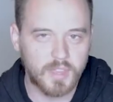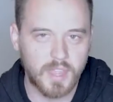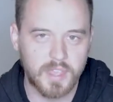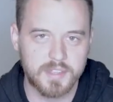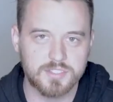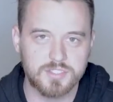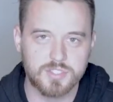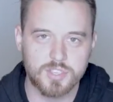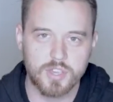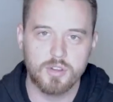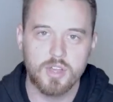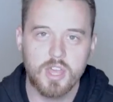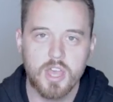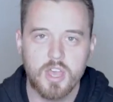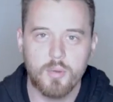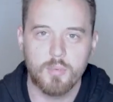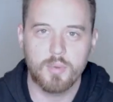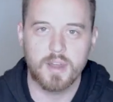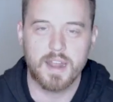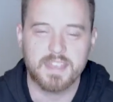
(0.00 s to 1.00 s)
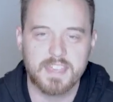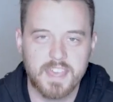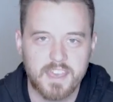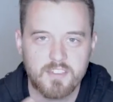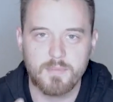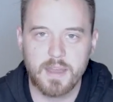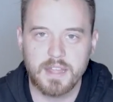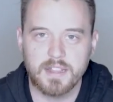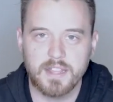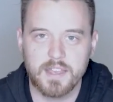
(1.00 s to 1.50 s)
And so when I gave
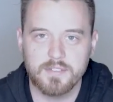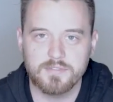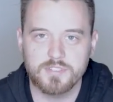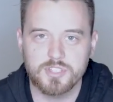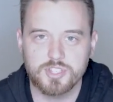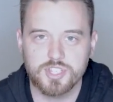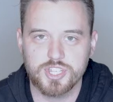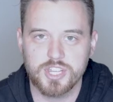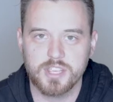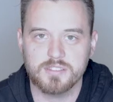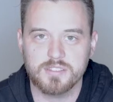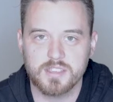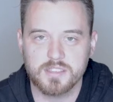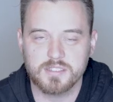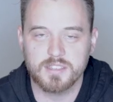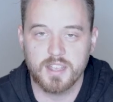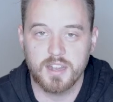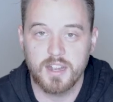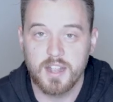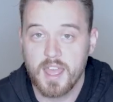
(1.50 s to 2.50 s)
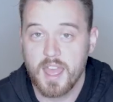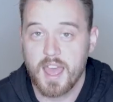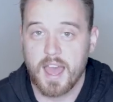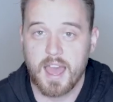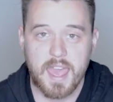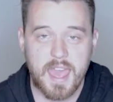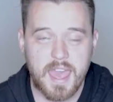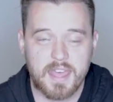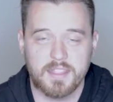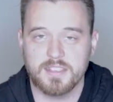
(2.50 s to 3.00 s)
my life to Jesus, and
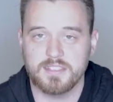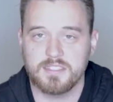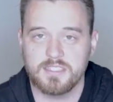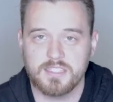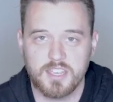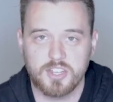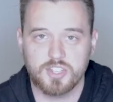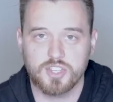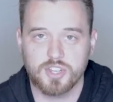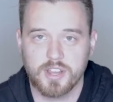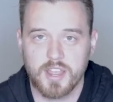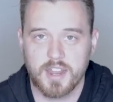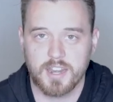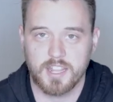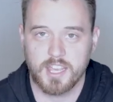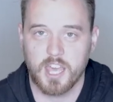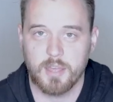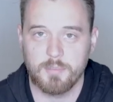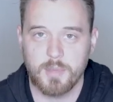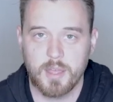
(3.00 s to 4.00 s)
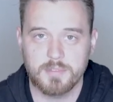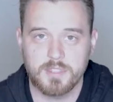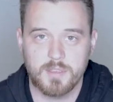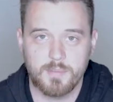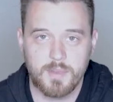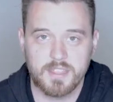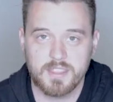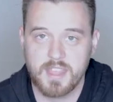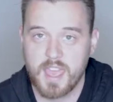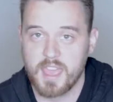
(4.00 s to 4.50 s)
I had this teacher kind of come up to
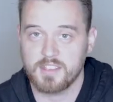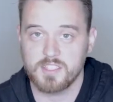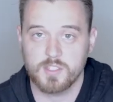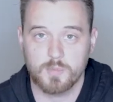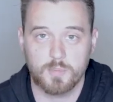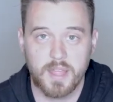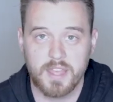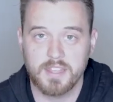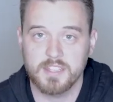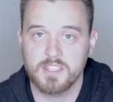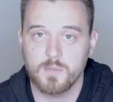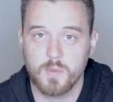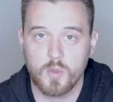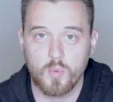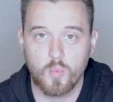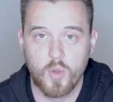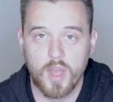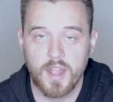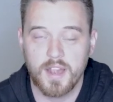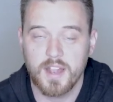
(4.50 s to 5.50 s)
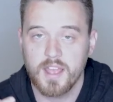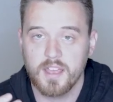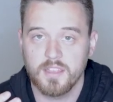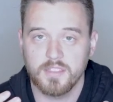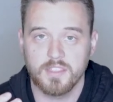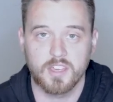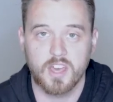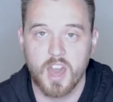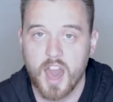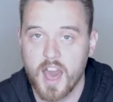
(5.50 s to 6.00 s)
me and they explained to me what
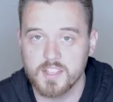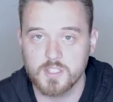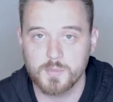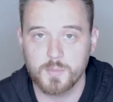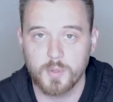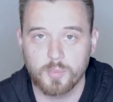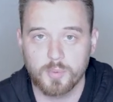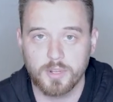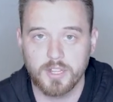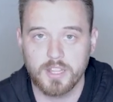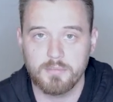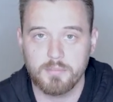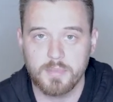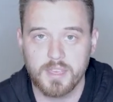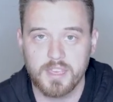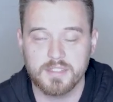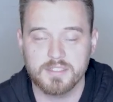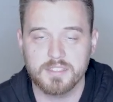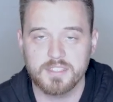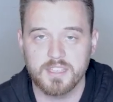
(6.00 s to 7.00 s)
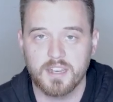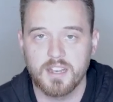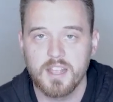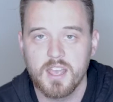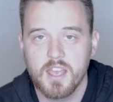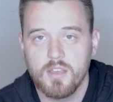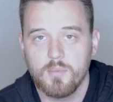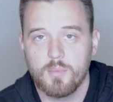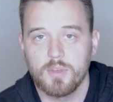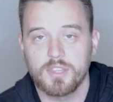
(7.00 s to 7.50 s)
the gospel really means and
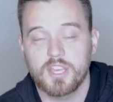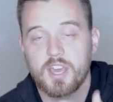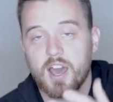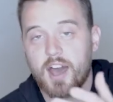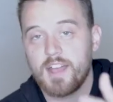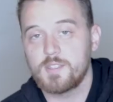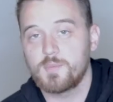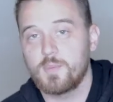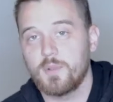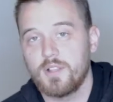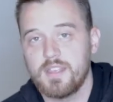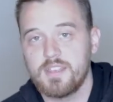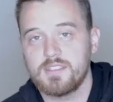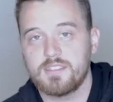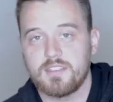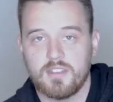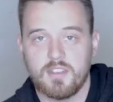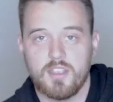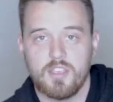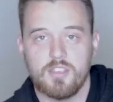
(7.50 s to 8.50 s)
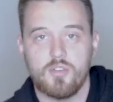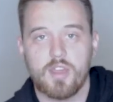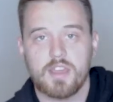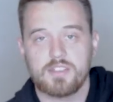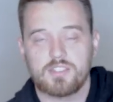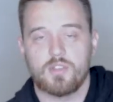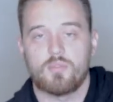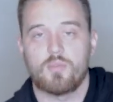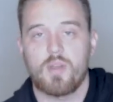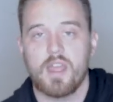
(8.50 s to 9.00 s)
what the gospel is, and you
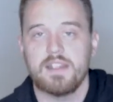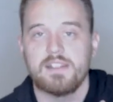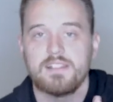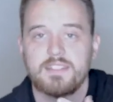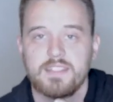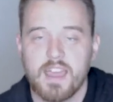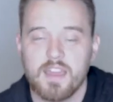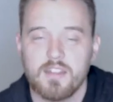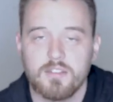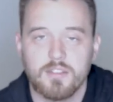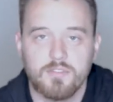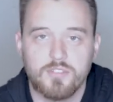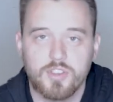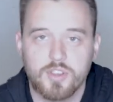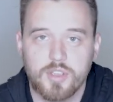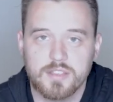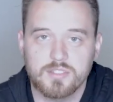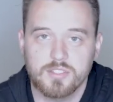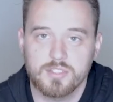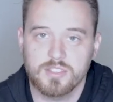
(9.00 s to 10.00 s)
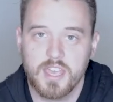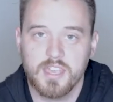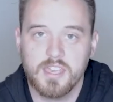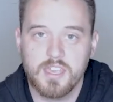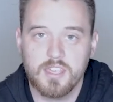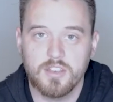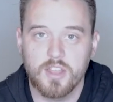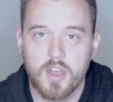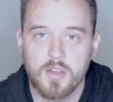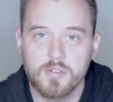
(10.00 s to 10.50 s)
guys can write it down if you guys are
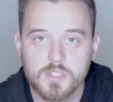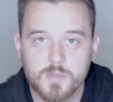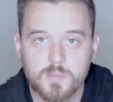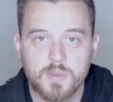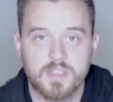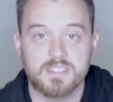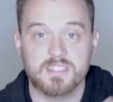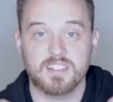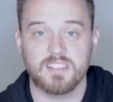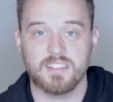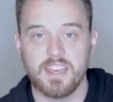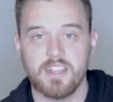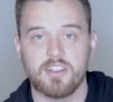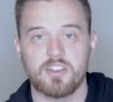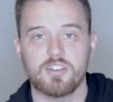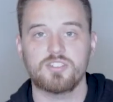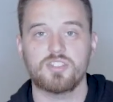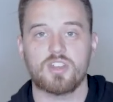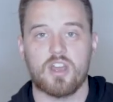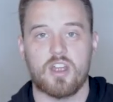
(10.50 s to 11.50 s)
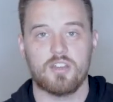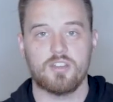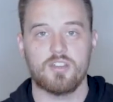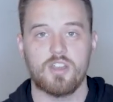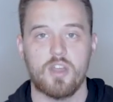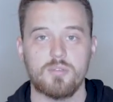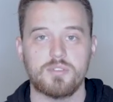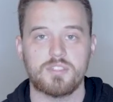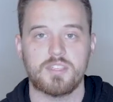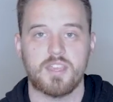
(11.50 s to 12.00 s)
taking notes, because leaders are
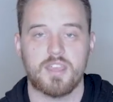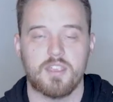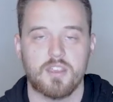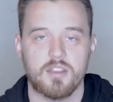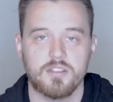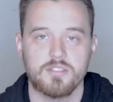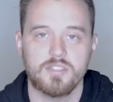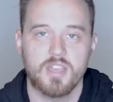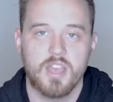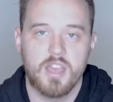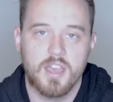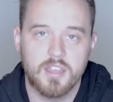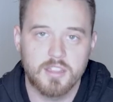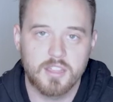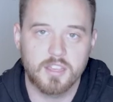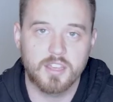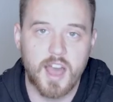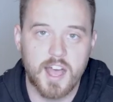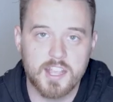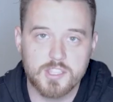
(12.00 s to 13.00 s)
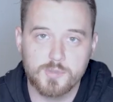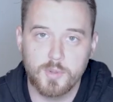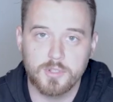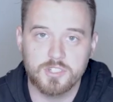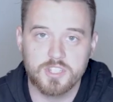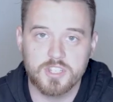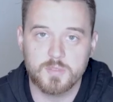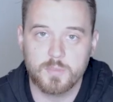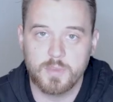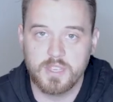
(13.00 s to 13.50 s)
note takers. The gospel
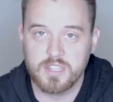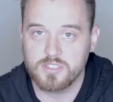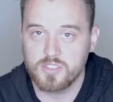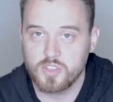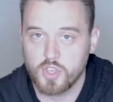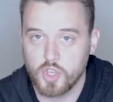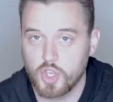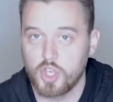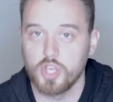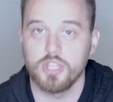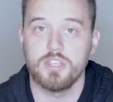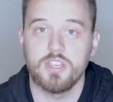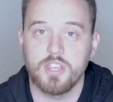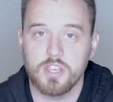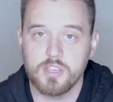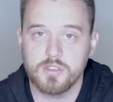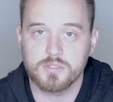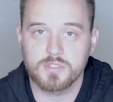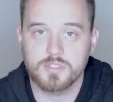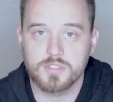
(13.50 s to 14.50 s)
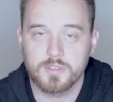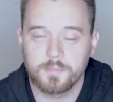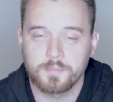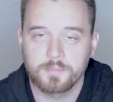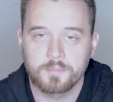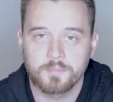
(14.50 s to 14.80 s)
just means good news.